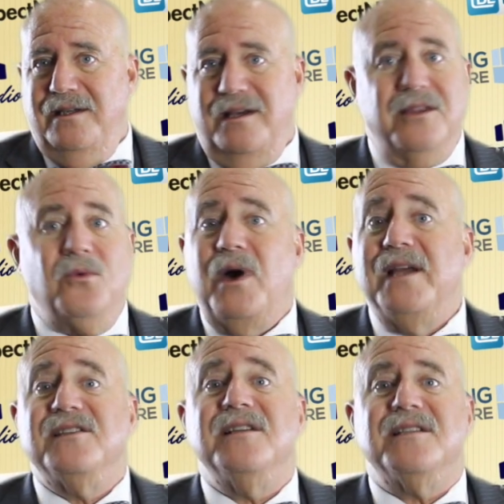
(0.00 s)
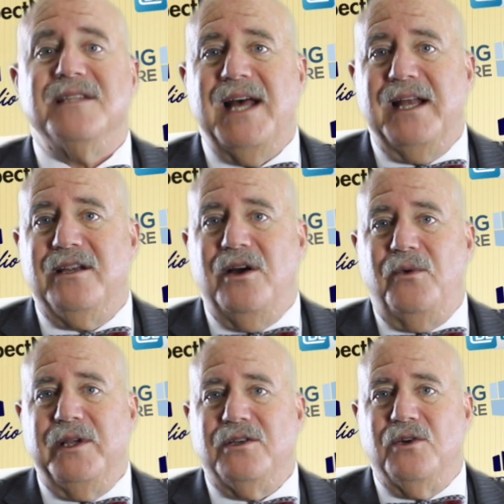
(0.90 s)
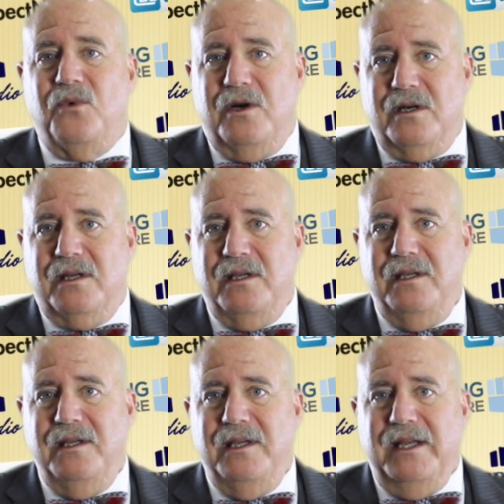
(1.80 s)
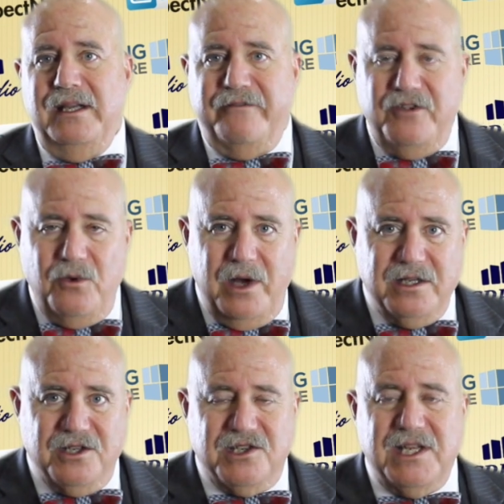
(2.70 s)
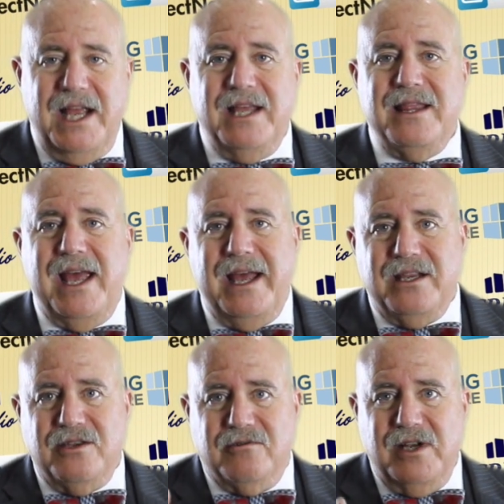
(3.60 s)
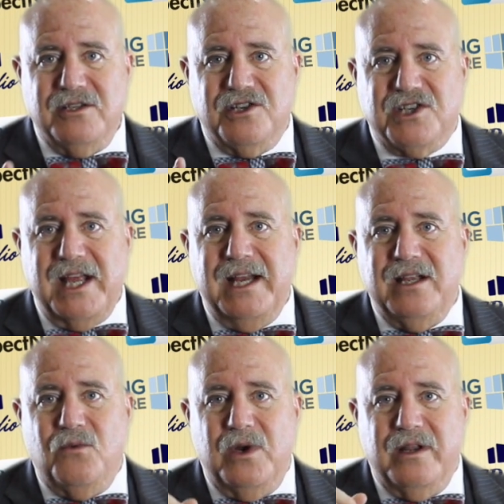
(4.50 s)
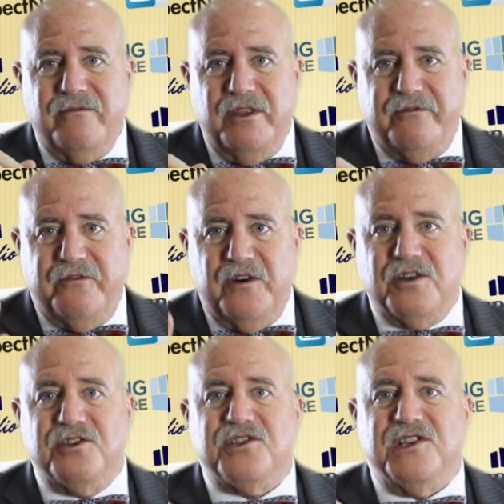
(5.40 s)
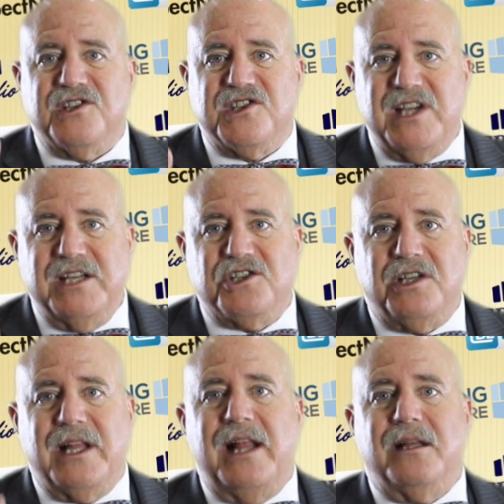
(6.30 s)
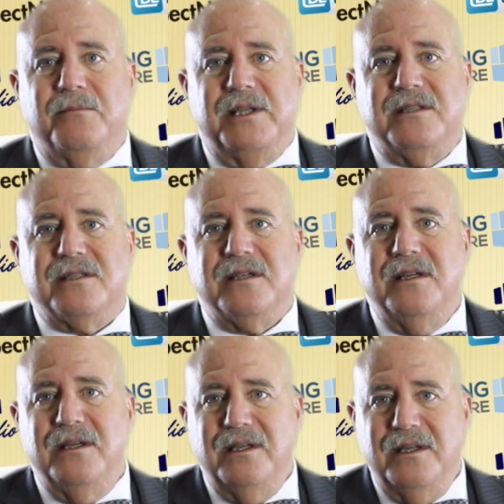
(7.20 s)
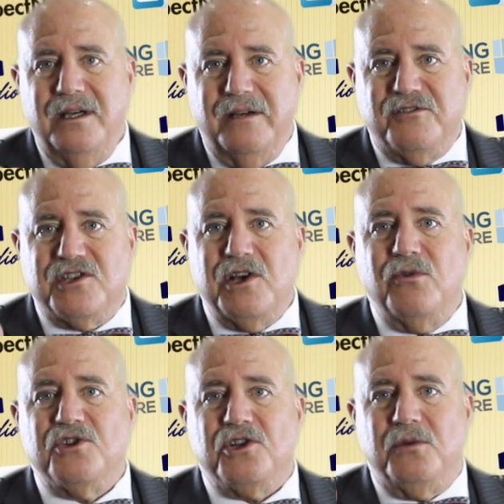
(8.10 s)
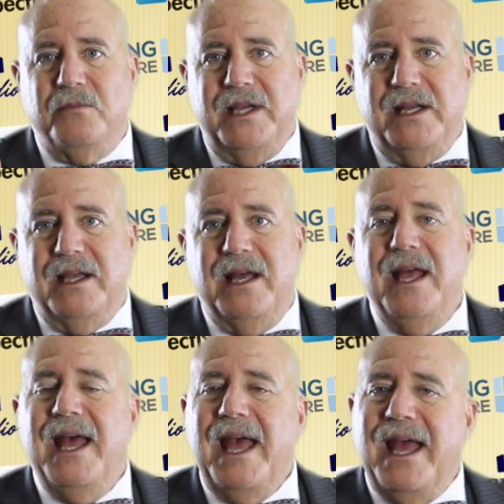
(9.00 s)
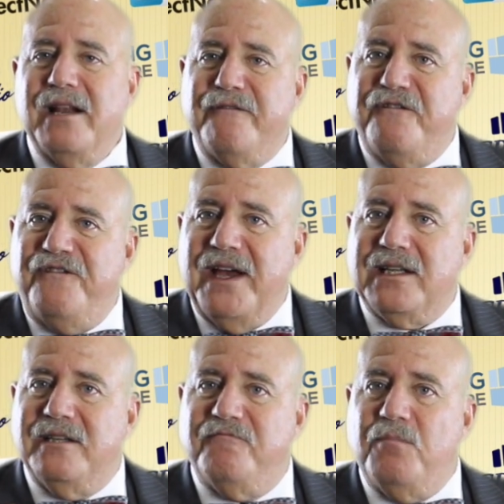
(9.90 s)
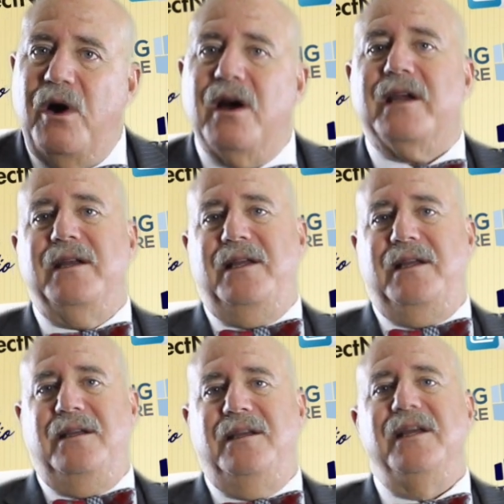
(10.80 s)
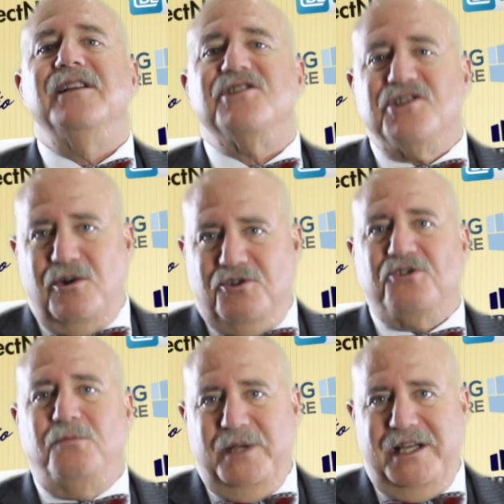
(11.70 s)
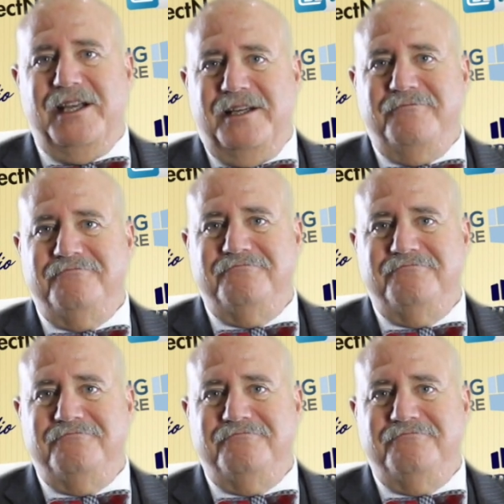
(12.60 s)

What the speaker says: Otherwise, it's not going to work. And if you understand that, you're understanding one of the first essential elements of social media and effective marketing in social media.